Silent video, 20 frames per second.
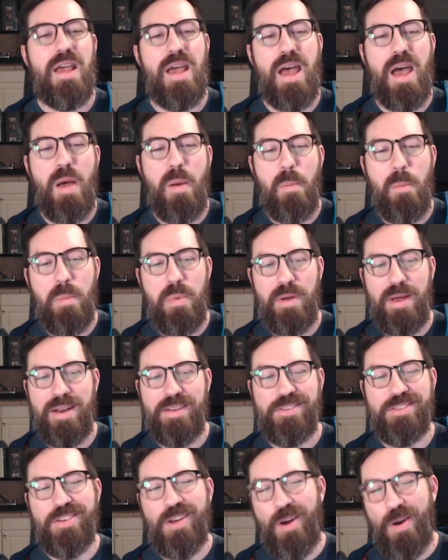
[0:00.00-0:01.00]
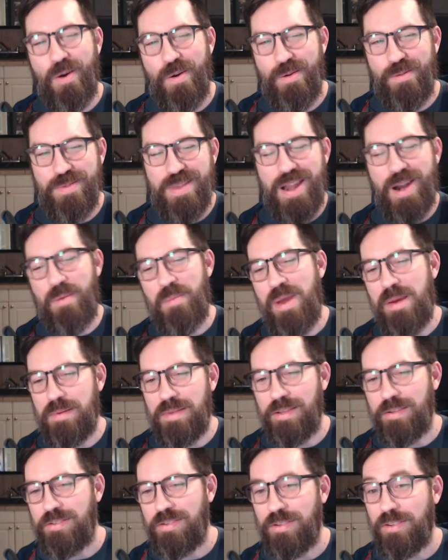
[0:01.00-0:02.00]
Um, so, you know, maybe
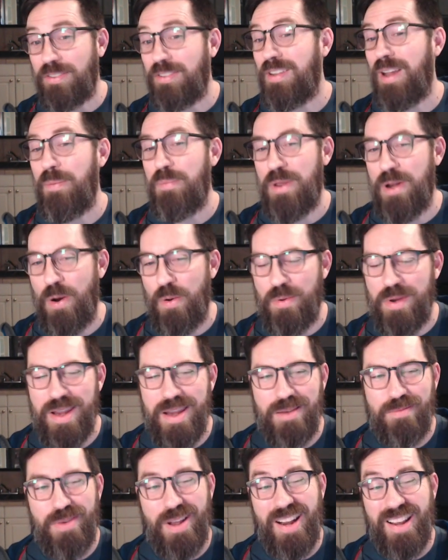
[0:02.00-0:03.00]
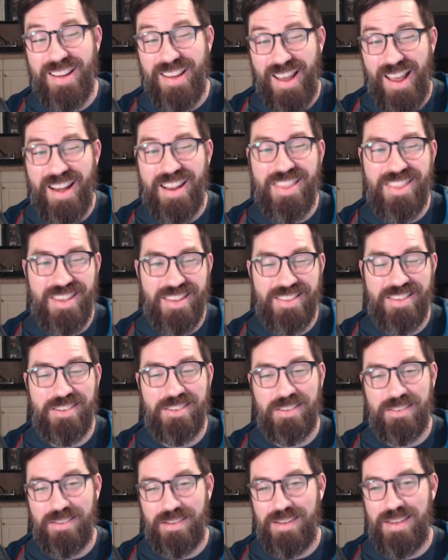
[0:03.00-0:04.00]
this is a step you don't need, but I kind of think this
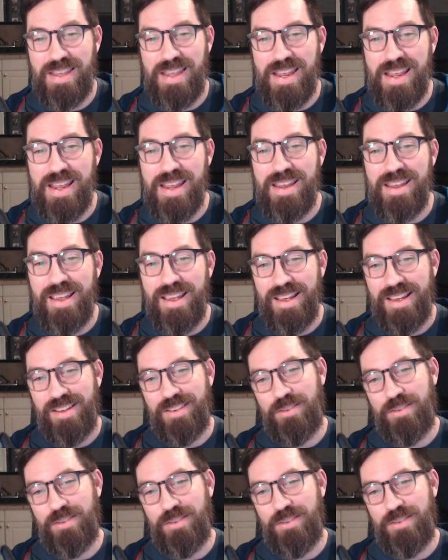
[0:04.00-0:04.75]
is a key.